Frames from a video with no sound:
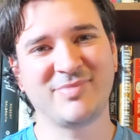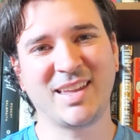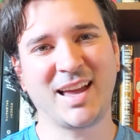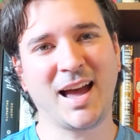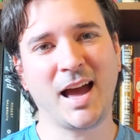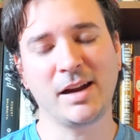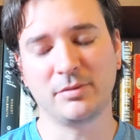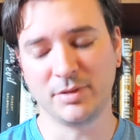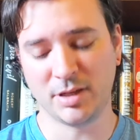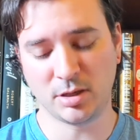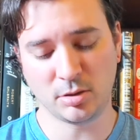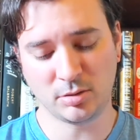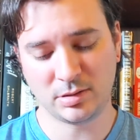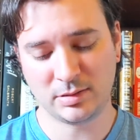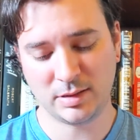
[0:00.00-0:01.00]
I don't
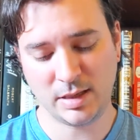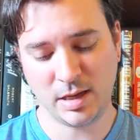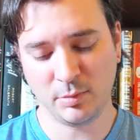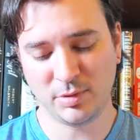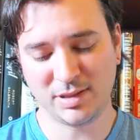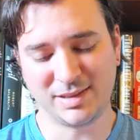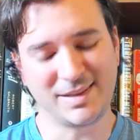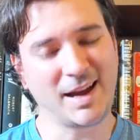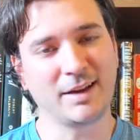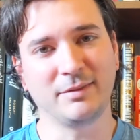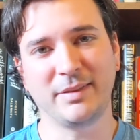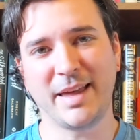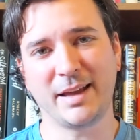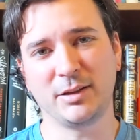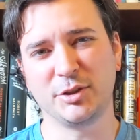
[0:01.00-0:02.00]
know. It was not
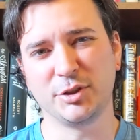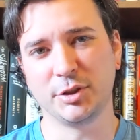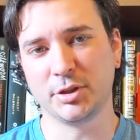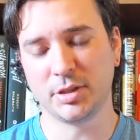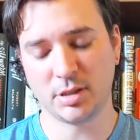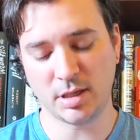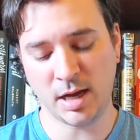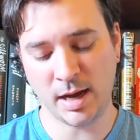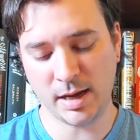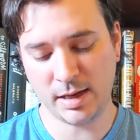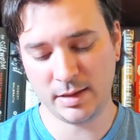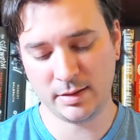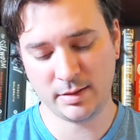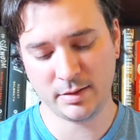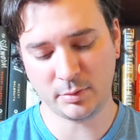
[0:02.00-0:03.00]
that good.
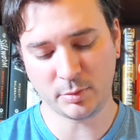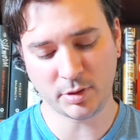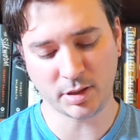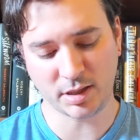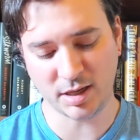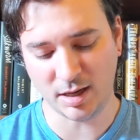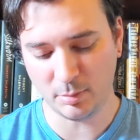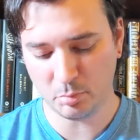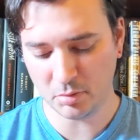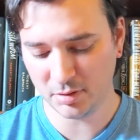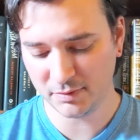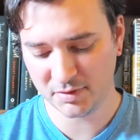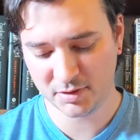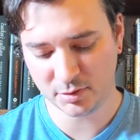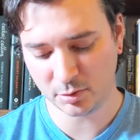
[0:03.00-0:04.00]
There were a couple
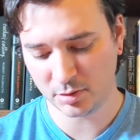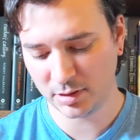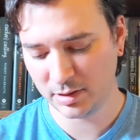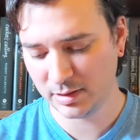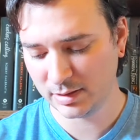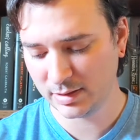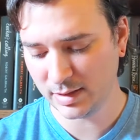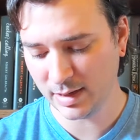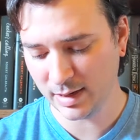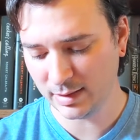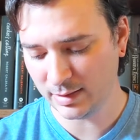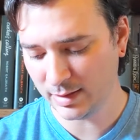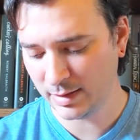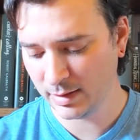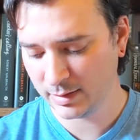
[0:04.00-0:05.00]
of stories that I
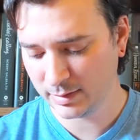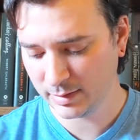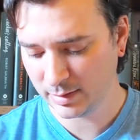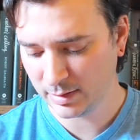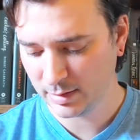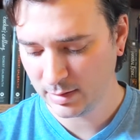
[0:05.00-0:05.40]
liked.